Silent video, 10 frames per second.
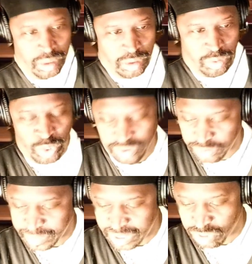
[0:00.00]
What it do,
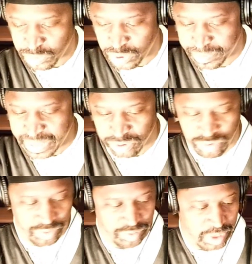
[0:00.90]
man? It's your boy Battle
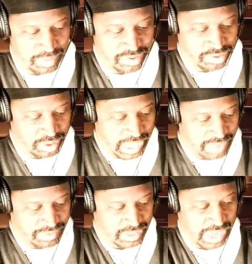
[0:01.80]
Truth coming to you
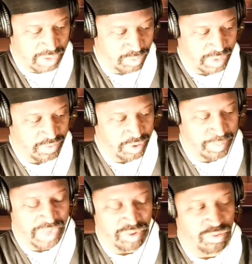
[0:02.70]
live and direct from the
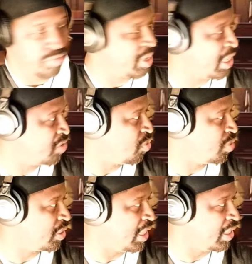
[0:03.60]
Battle Truth
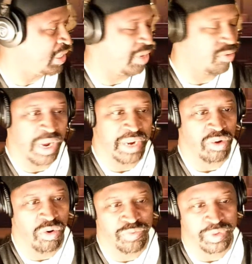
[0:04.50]
headquarters. Let's get right
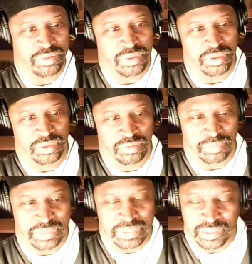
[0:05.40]
off into this,
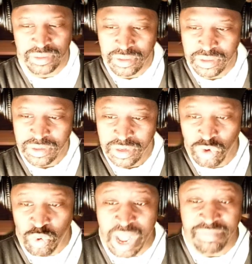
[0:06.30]
man.
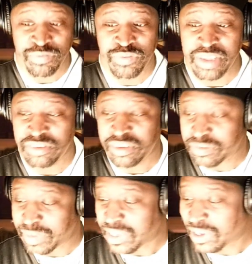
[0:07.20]
Quantum Physics,
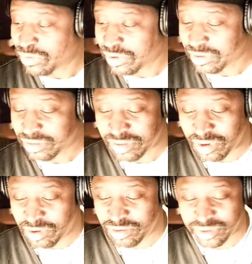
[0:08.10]
man, was
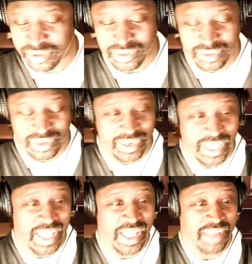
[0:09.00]
on the
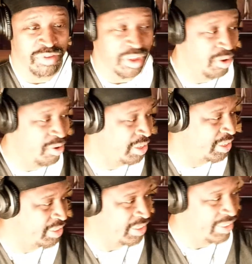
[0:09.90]
live show, and
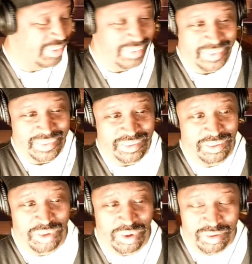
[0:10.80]

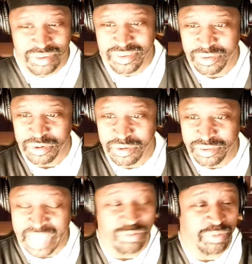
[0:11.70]
you know,
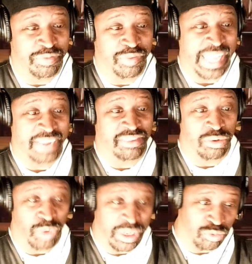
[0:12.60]
that's when
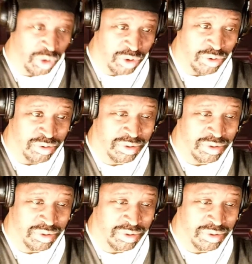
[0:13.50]
flexing went wrong.